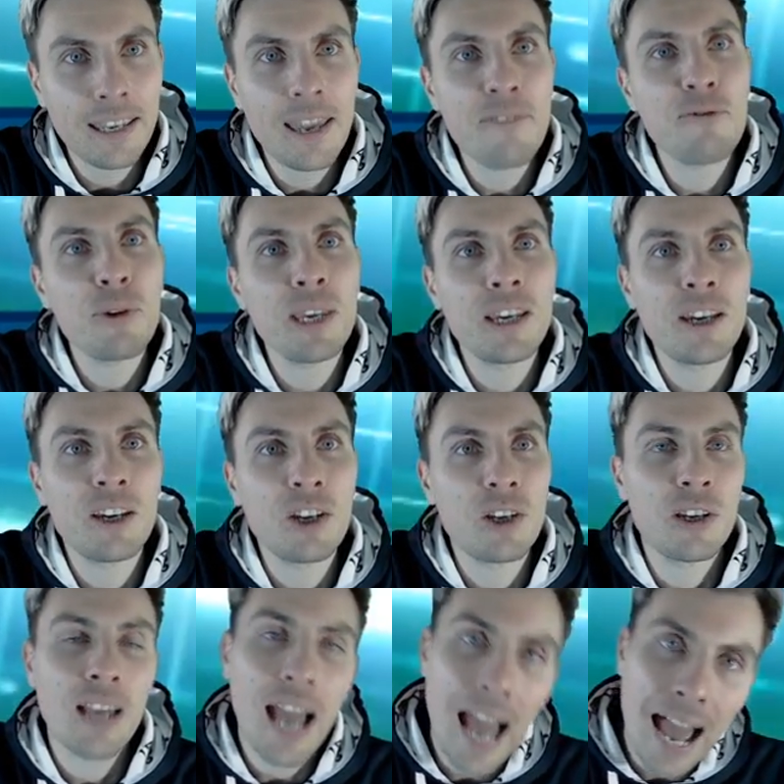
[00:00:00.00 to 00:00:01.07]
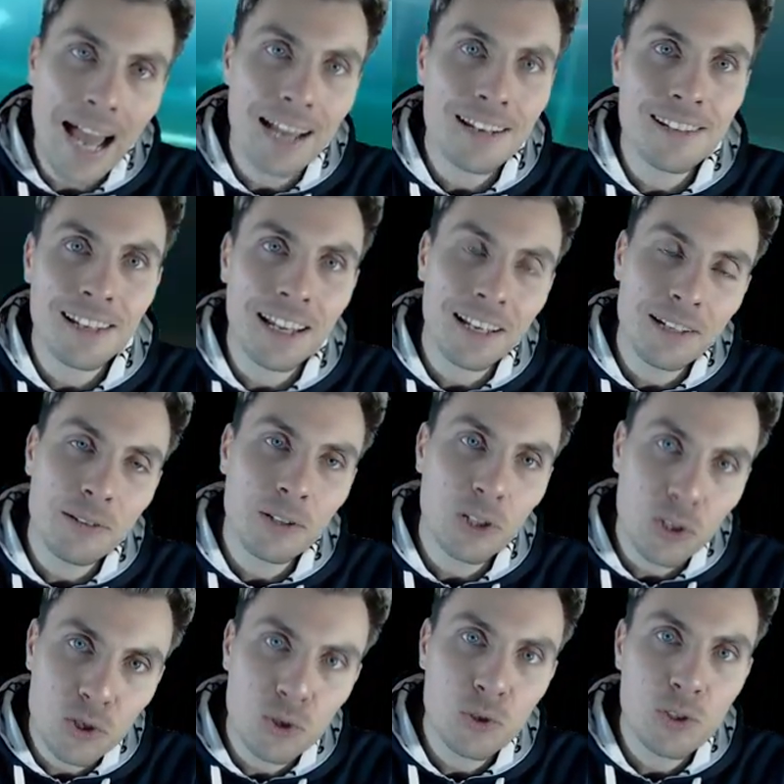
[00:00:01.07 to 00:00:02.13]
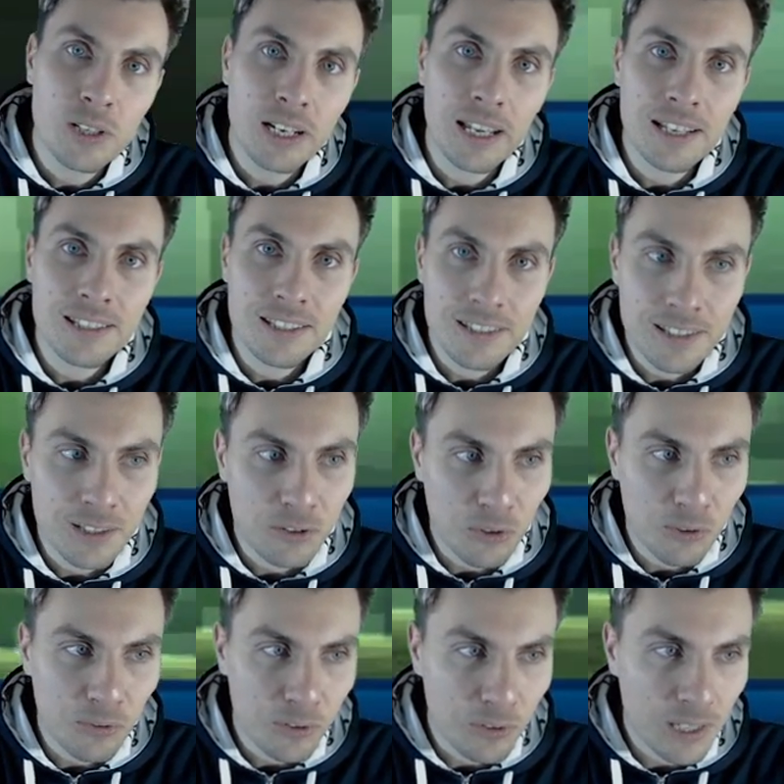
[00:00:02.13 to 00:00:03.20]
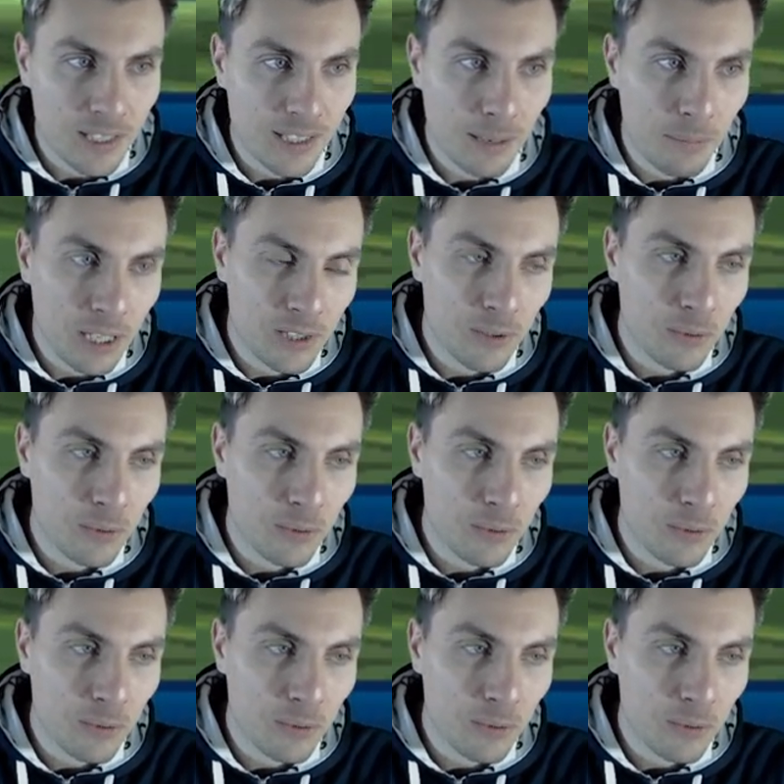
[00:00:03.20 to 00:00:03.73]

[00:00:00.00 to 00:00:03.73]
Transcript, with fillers: if we had and could utilize Incineroar for the rest of that match, it